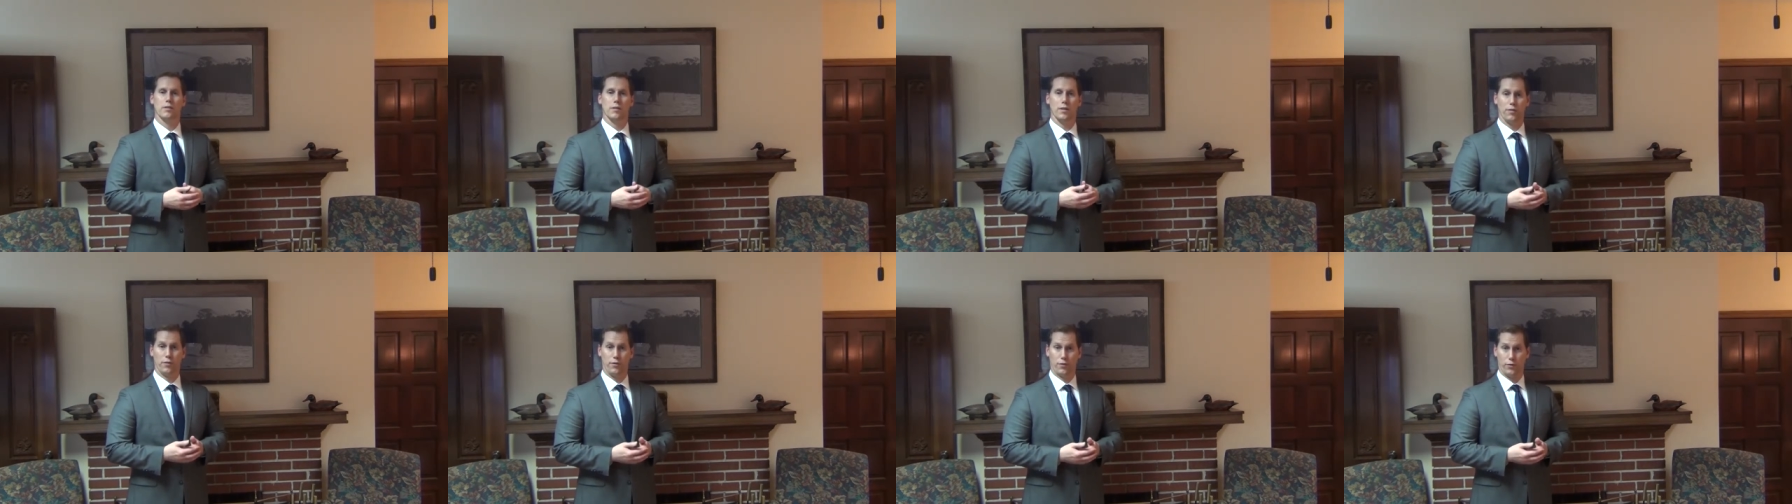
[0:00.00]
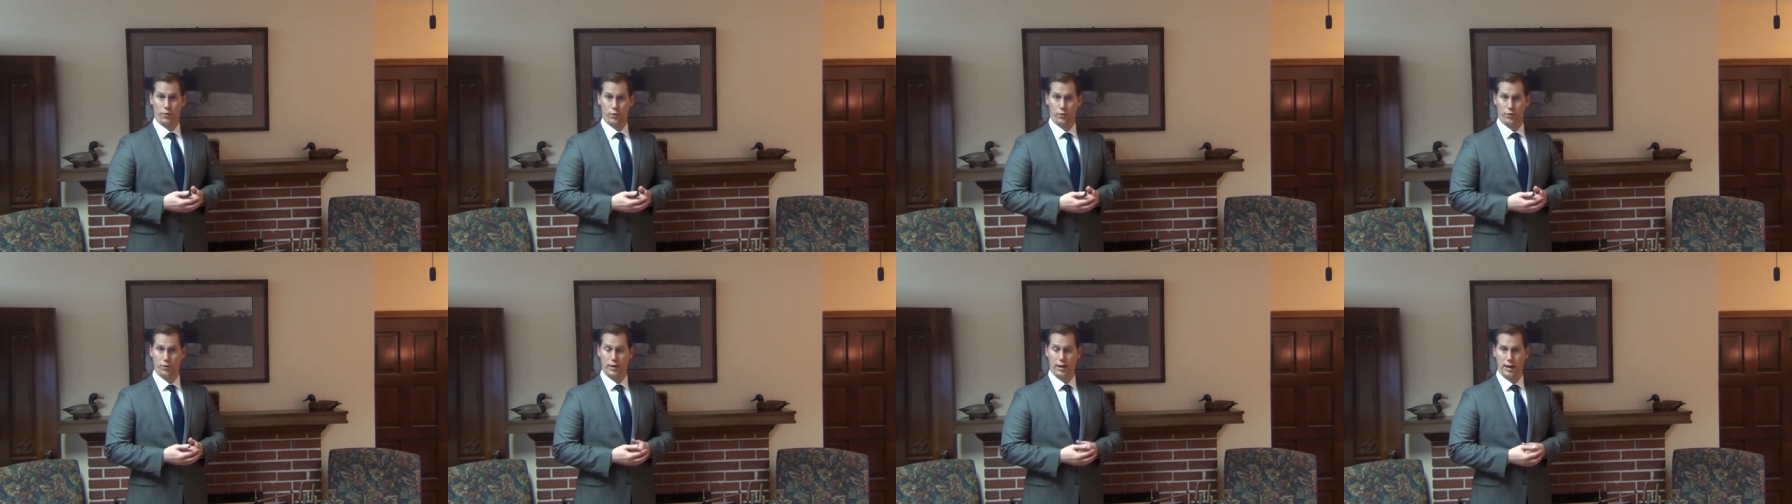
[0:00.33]
The
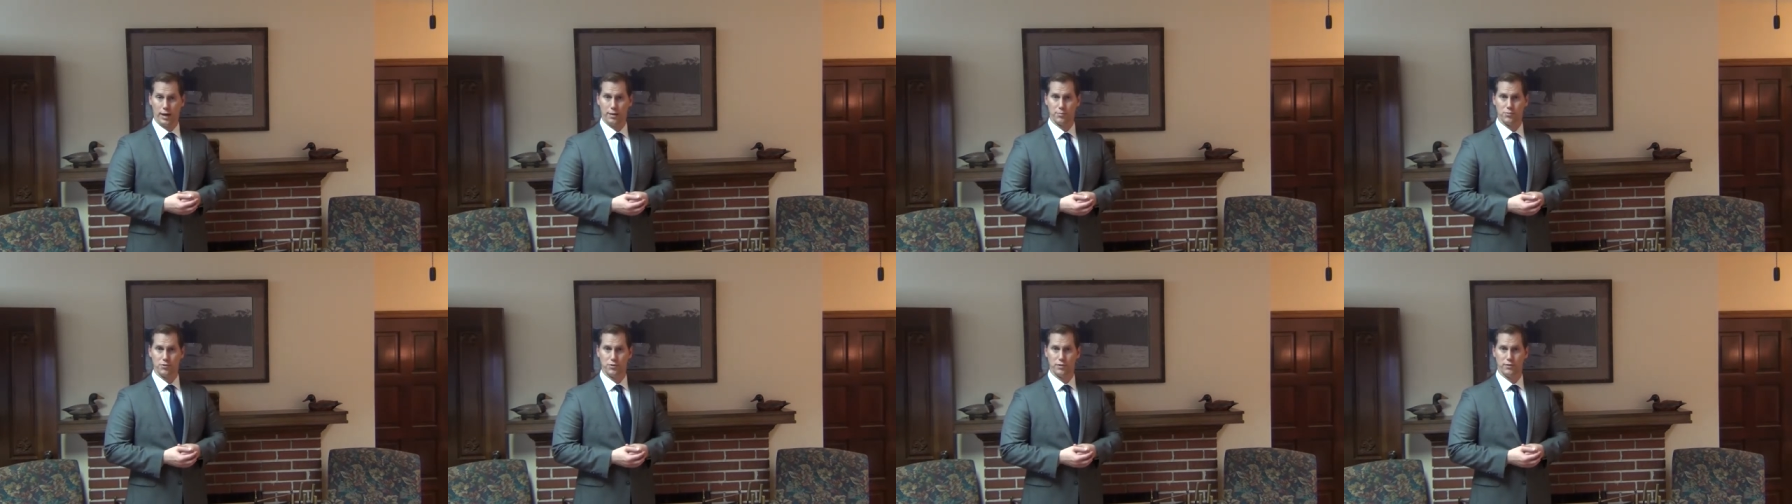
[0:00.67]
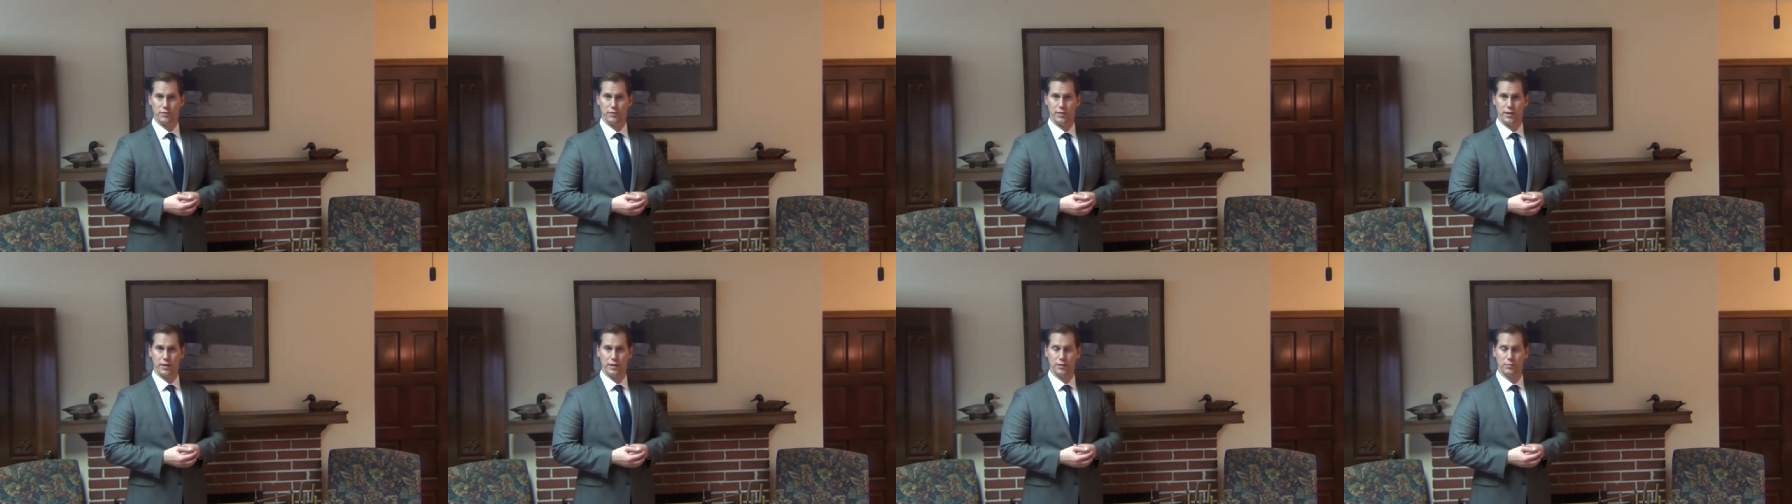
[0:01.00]
third option
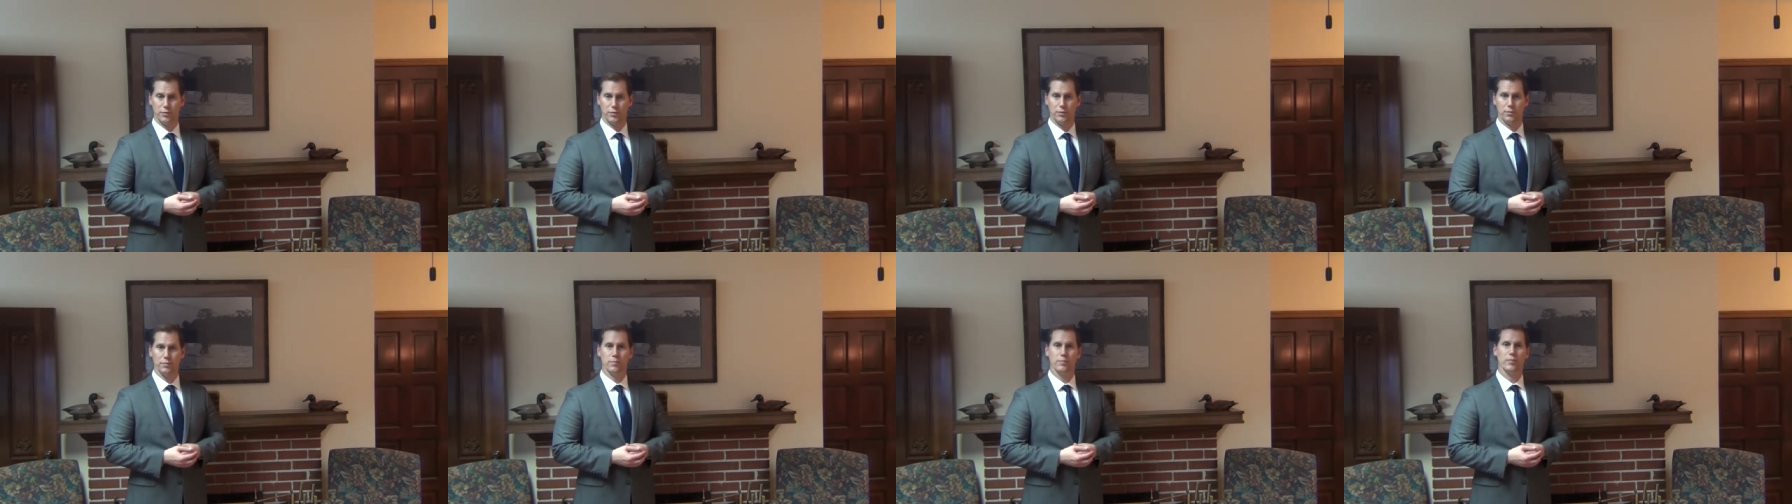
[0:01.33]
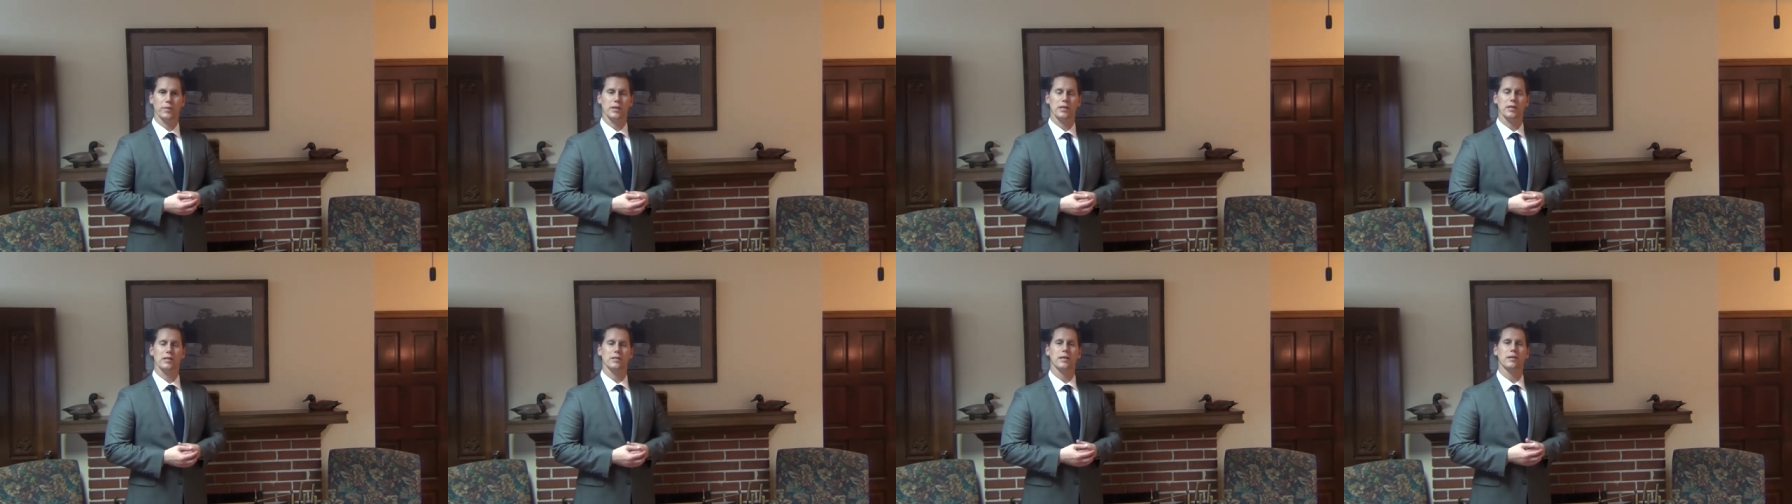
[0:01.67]
available
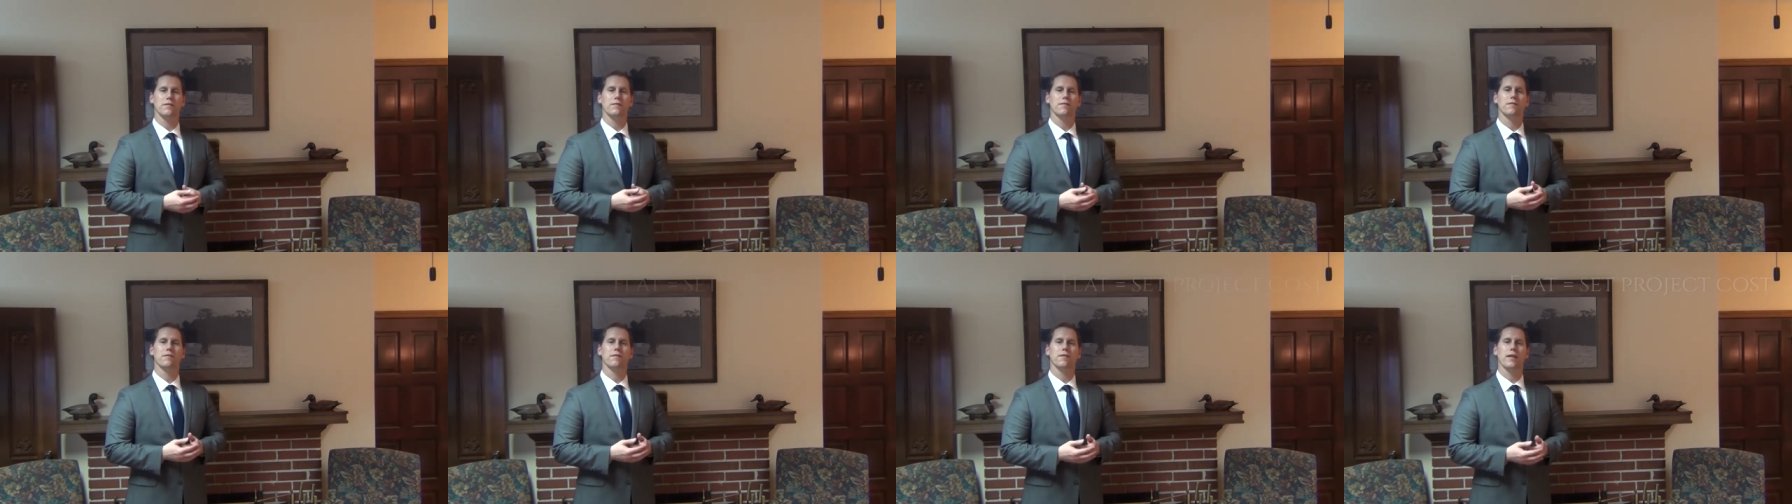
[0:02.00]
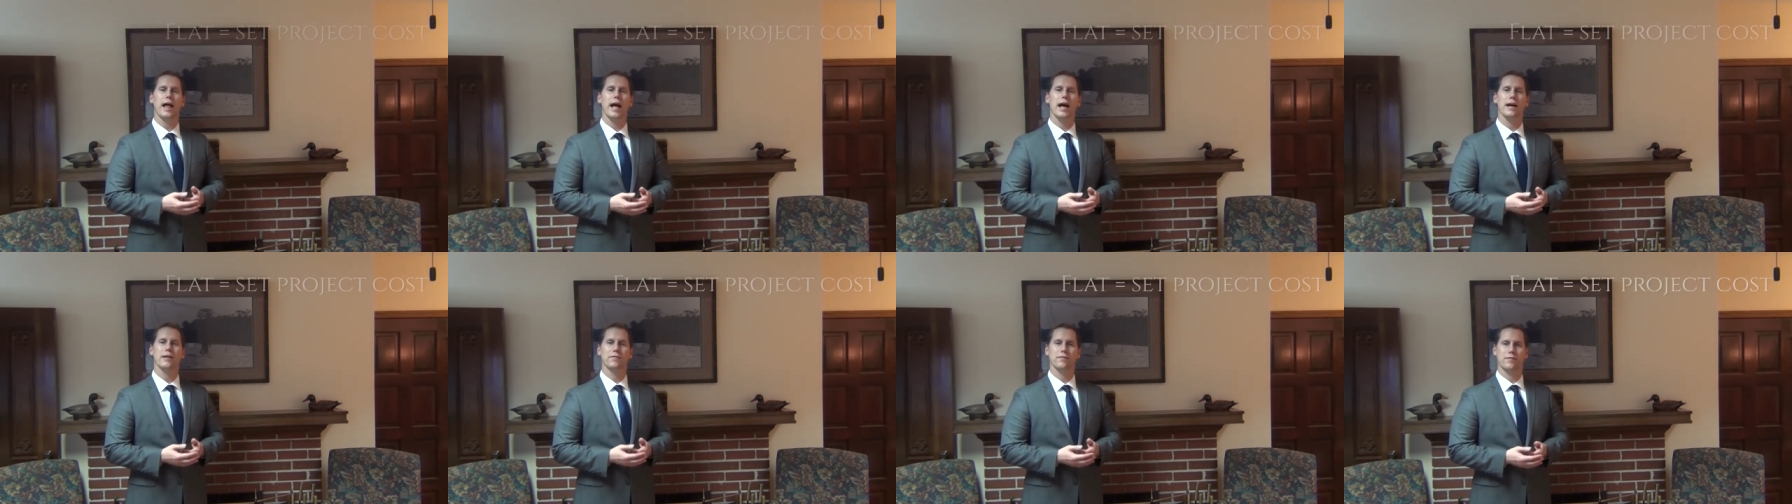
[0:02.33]
is a
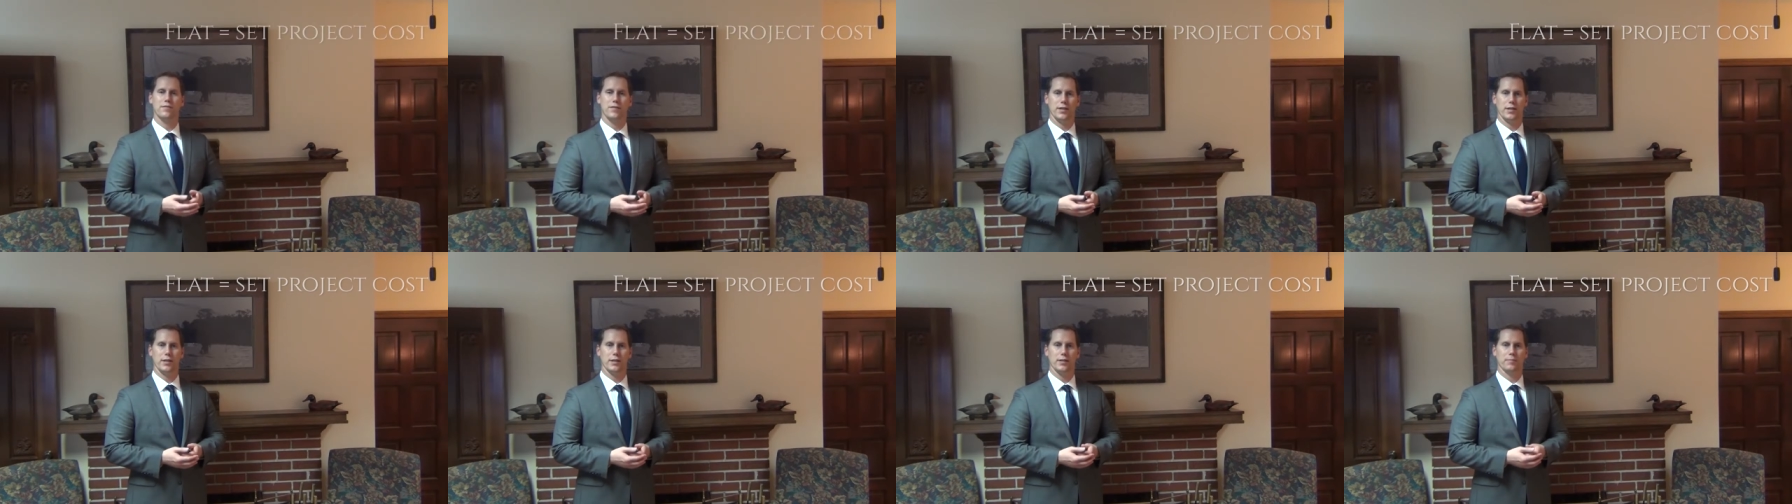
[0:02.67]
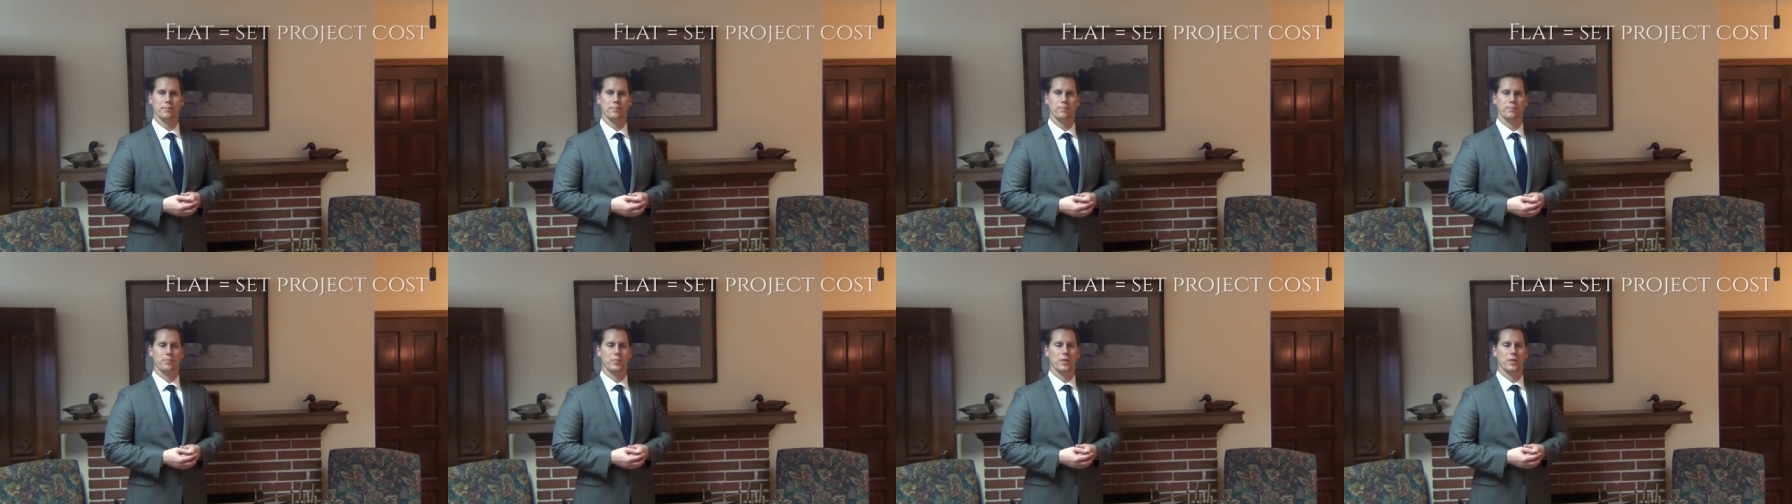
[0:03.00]
flat fee.